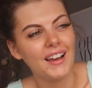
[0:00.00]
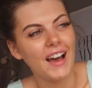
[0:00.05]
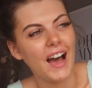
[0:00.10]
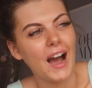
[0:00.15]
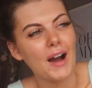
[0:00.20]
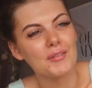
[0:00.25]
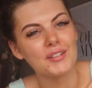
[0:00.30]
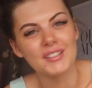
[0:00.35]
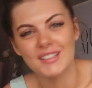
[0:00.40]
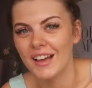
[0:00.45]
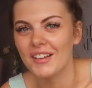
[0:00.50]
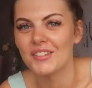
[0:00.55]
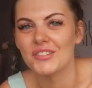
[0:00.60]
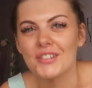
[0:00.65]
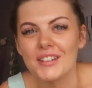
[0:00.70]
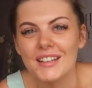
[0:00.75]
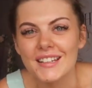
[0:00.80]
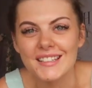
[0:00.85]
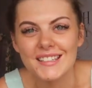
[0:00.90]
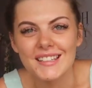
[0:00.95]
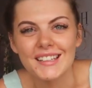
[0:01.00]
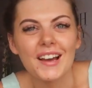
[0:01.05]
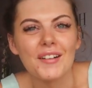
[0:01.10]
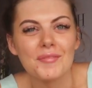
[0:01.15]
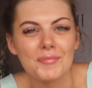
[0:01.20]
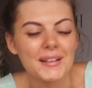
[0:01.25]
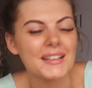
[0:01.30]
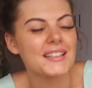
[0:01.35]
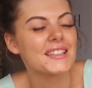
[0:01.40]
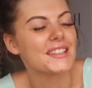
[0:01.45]
How many times do I need to say
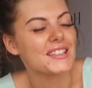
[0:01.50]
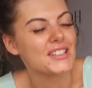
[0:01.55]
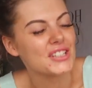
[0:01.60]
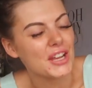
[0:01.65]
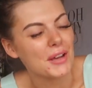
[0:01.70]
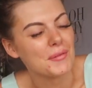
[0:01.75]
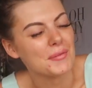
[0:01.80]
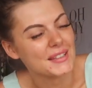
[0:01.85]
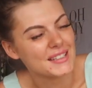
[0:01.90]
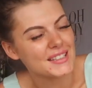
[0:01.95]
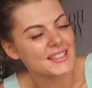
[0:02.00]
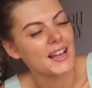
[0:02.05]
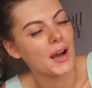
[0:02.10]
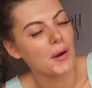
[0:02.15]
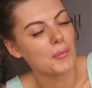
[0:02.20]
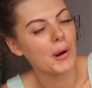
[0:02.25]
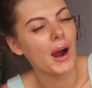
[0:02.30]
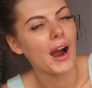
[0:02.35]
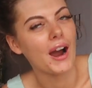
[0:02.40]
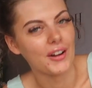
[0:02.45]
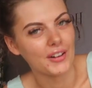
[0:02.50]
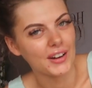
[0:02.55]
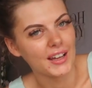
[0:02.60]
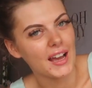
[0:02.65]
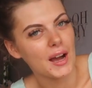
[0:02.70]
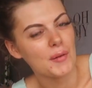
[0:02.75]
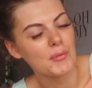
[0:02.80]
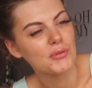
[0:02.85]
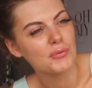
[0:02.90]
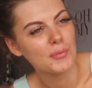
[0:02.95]
I've been to the gym? This is how proud I
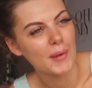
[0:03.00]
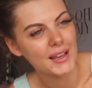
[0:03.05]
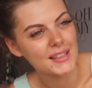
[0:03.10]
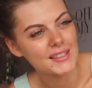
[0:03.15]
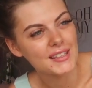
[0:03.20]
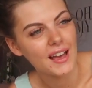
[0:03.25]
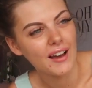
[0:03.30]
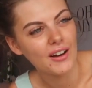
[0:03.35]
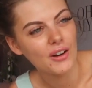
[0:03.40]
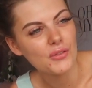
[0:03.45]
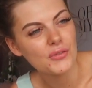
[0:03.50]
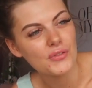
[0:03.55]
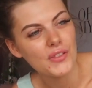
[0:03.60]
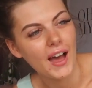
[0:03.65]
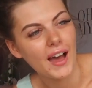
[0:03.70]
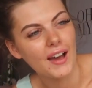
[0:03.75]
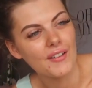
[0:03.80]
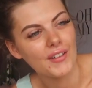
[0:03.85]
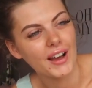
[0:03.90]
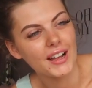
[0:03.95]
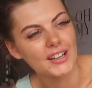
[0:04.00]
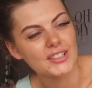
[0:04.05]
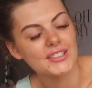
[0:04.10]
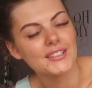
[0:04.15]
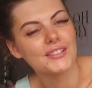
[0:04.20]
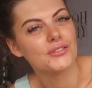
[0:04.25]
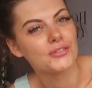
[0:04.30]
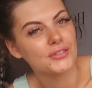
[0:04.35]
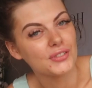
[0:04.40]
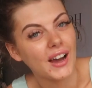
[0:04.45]
am of myself that I've
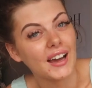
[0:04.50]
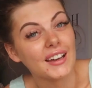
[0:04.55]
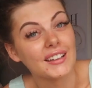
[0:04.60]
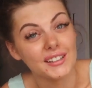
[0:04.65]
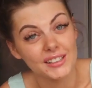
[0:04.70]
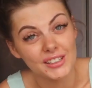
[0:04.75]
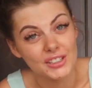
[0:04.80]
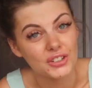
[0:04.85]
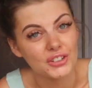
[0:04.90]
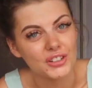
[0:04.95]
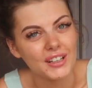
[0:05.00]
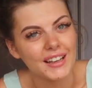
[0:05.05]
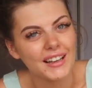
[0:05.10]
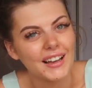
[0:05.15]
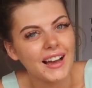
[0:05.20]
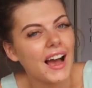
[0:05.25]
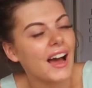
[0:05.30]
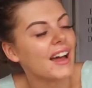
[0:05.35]
actually finally done it.